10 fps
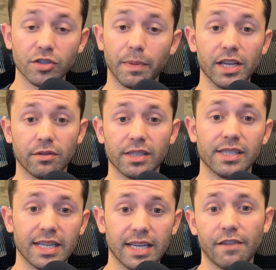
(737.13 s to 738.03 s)
but you can
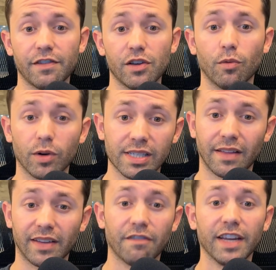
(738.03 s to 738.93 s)
see if you were
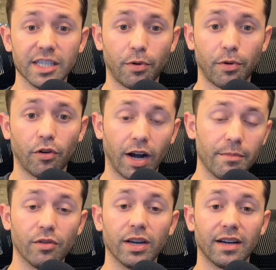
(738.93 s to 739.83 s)
selling a fitness program,
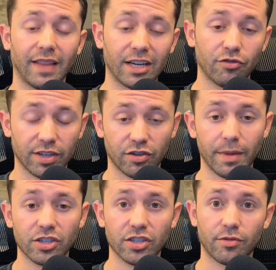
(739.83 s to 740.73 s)
you can collect
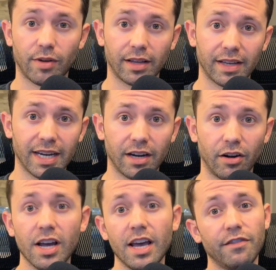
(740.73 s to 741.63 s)
transformations directly in here.
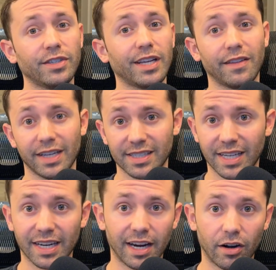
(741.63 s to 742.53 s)
If you're selling a
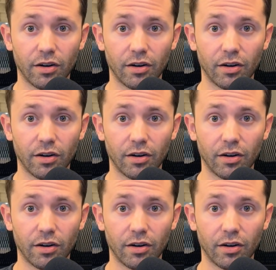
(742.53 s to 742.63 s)
skincare